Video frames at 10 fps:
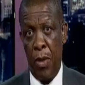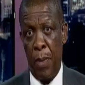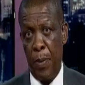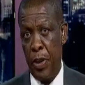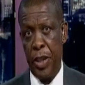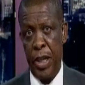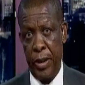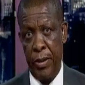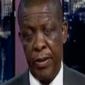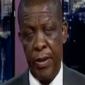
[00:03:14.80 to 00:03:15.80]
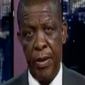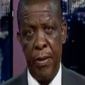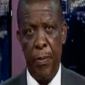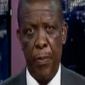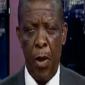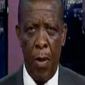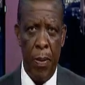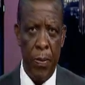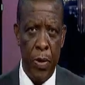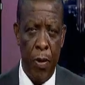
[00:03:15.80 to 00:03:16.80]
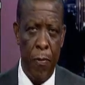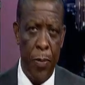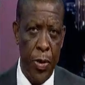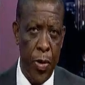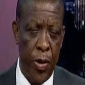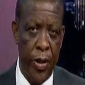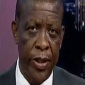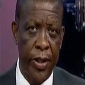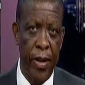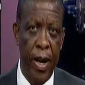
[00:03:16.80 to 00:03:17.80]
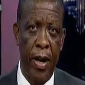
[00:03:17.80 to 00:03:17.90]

appreciate the problems of bureaucracy, right?